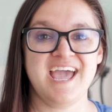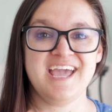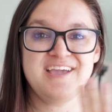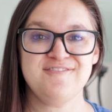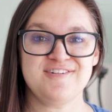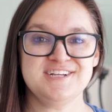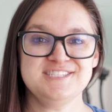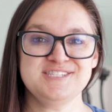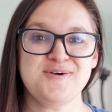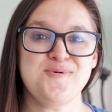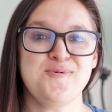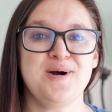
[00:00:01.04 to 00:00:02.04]
Hey friends,
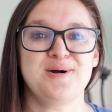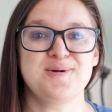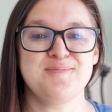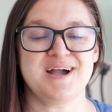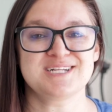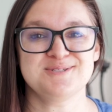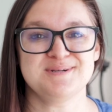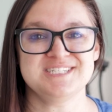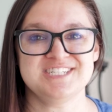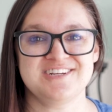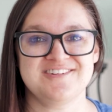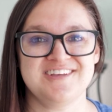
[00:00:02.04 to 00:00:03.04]
welcome back to my
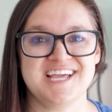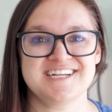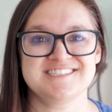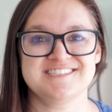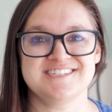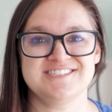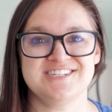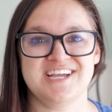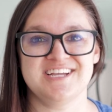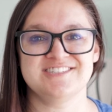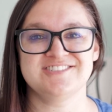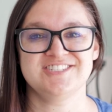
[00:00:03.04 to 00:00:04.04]
channel, X Stitch
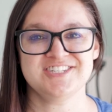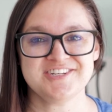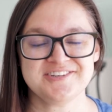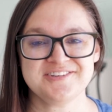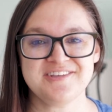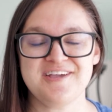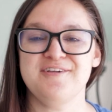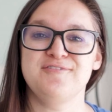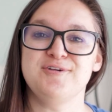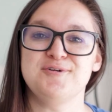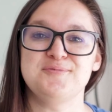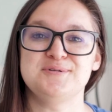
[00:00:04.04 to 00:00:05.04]
and Chill. If
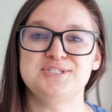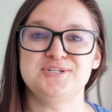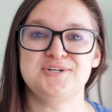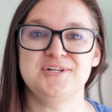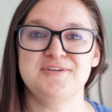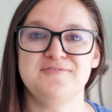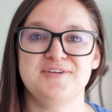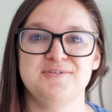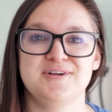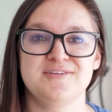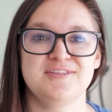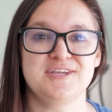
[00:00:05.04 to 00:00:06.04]
you're a returning
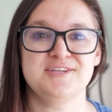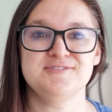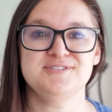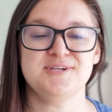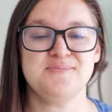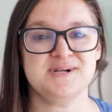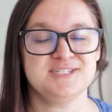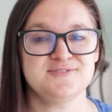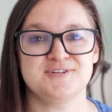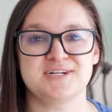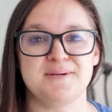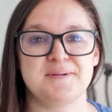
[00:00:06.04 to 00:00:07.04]
viewer, thank you so much
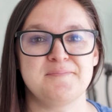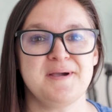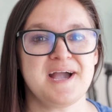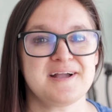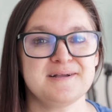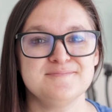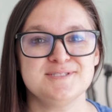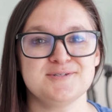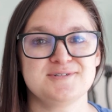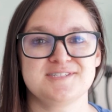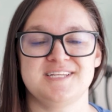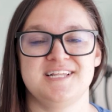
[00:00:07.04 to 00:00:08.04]
for coming back. I'm
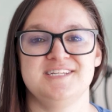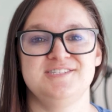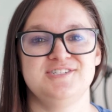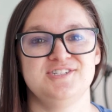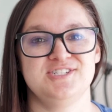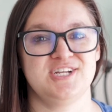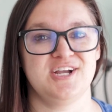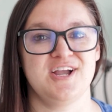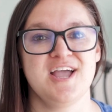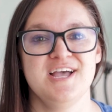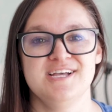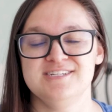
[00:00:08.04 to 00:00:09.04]
so excited to share
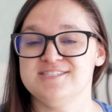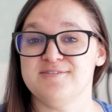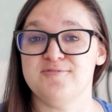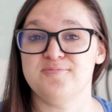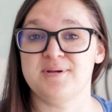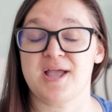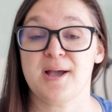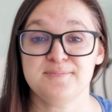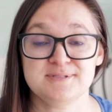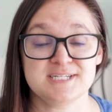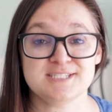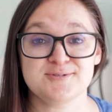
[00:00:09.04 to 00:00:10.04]
some of my
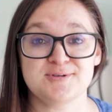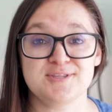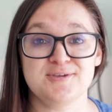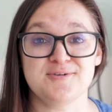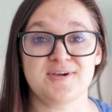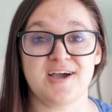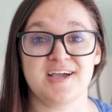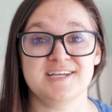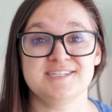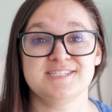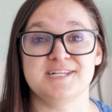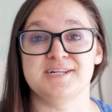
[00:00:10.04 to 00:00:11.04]
updates with you
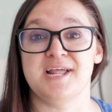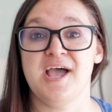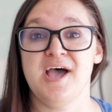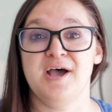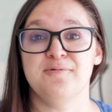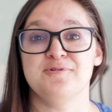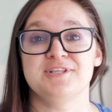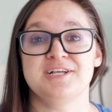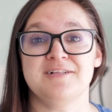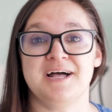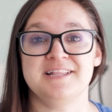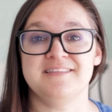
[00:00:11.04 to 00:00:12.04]
guys and I'm really
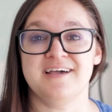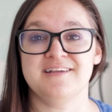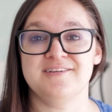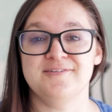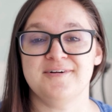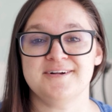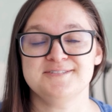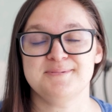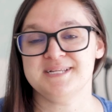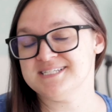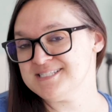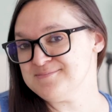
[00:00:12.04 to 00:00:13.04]
glad that you are
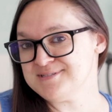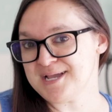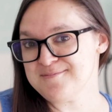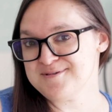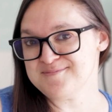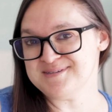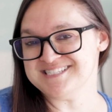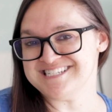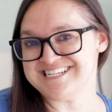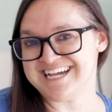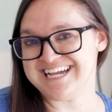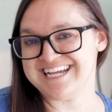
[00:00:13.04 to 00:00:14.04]
spending some time with me
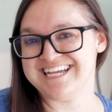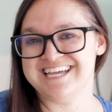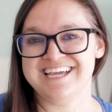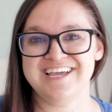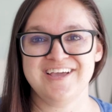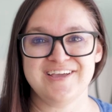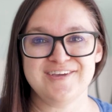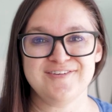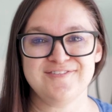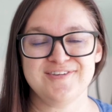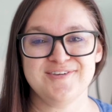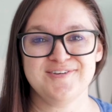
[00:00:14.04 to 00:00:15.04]
today.
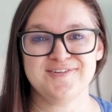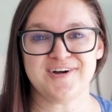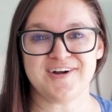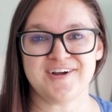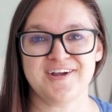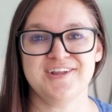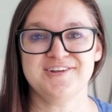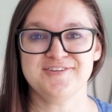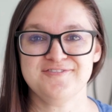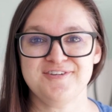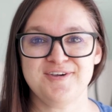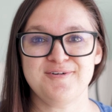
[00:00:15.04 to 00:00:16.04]
If you are a
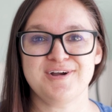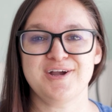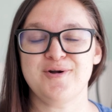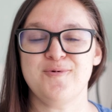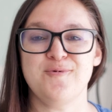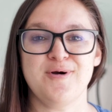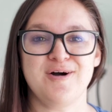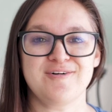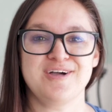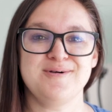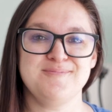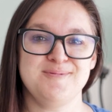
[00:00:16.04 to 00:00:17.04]
new viewer,
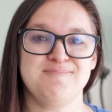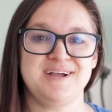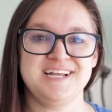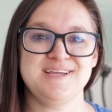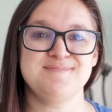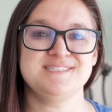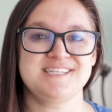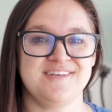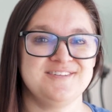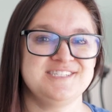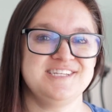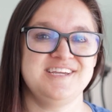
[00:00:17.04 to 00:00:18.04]
welcome. My name is
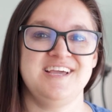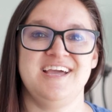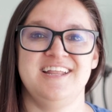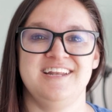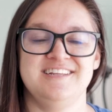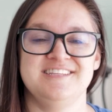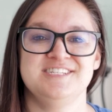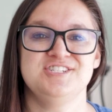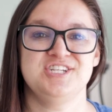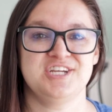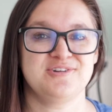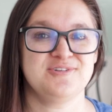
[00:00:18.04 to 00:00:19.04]
Kelsey and this
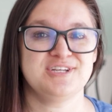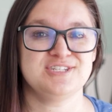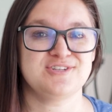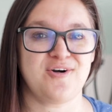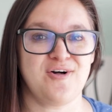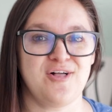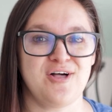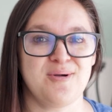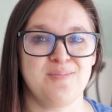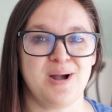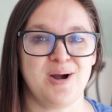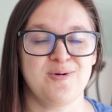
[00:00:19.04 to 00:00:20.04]
channel is all
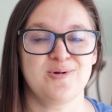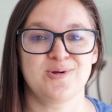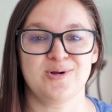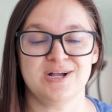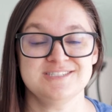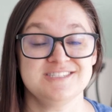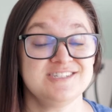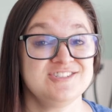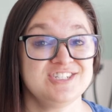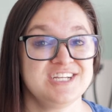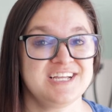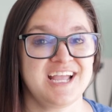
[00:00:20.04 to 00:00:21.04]
about cross
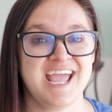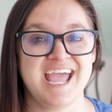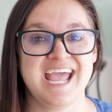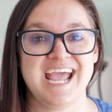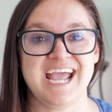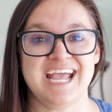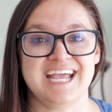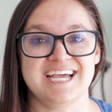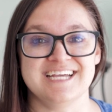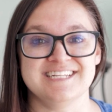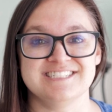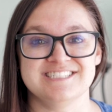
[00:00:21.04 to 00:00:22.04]
stitching
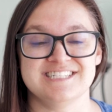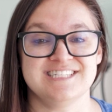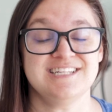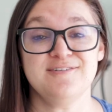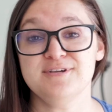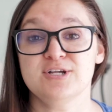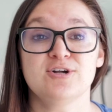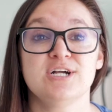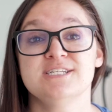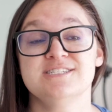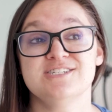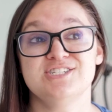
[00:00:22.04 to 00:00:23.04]
and loving
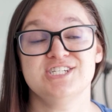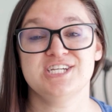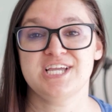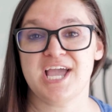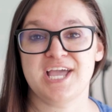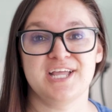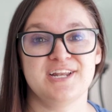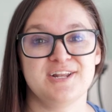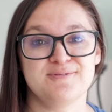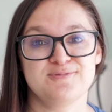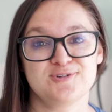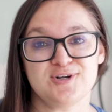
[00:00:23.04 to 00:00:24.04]
cross stitching
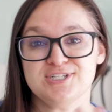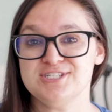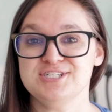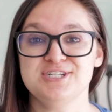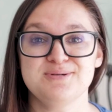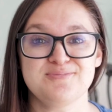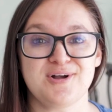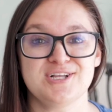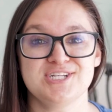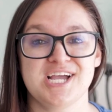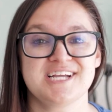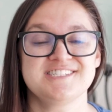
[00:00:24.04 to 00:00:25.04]
and cross stitching
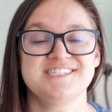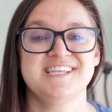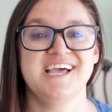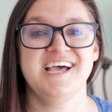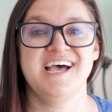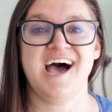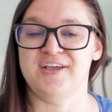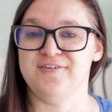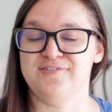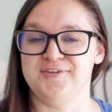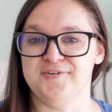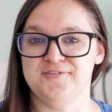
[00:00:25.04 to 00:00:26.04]
projects.
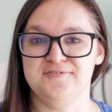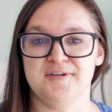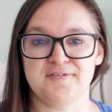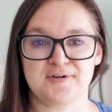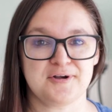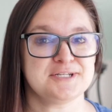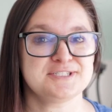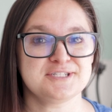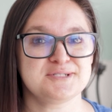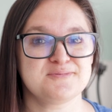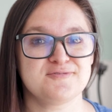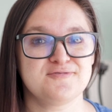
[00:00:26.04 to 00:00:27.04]
If you've never cross
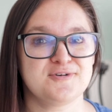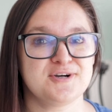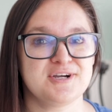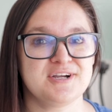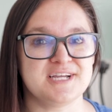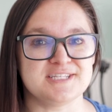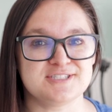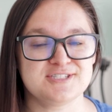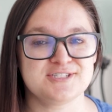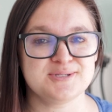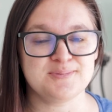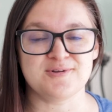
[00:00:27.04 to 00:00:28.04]
stitched before, it's
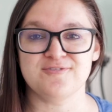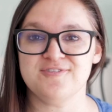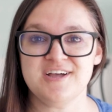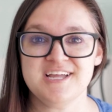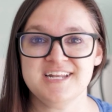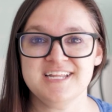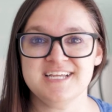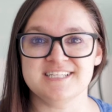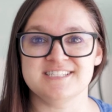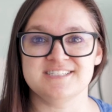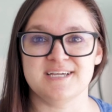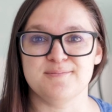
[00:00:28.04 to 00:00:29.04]
super fun.
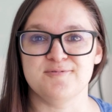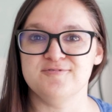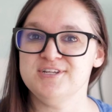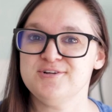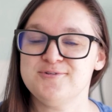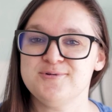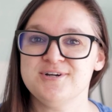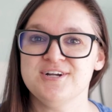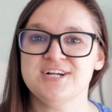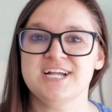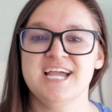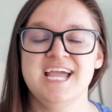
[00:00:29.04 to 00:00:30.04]
It's a type of
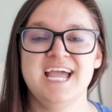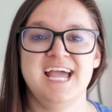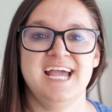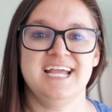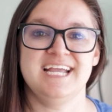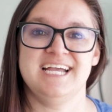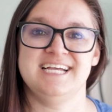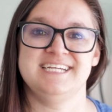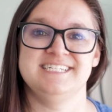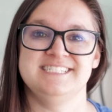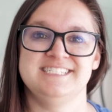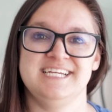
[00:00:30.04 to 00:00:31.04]
needlework
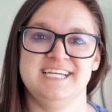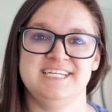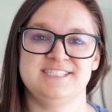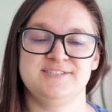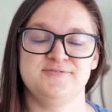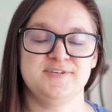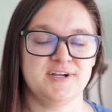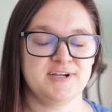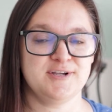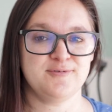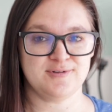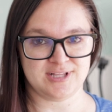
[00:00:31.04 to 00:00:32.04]
and it's
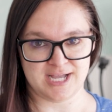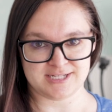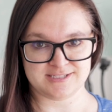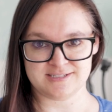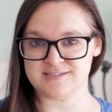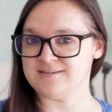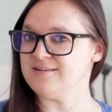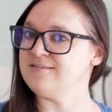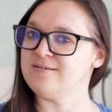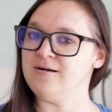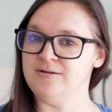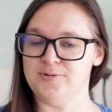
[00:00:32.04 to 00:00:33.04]
very relaxing
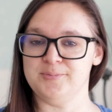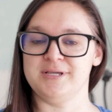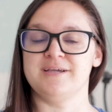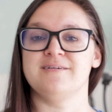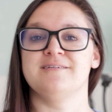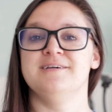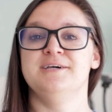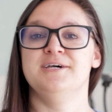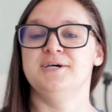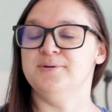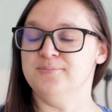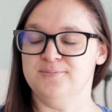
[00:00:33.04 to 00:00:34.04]
and calming
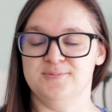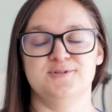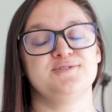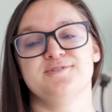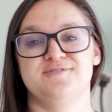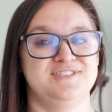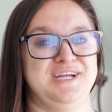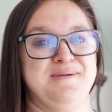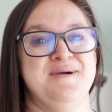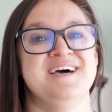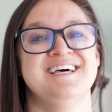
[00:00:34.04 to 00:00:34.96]
most of the time.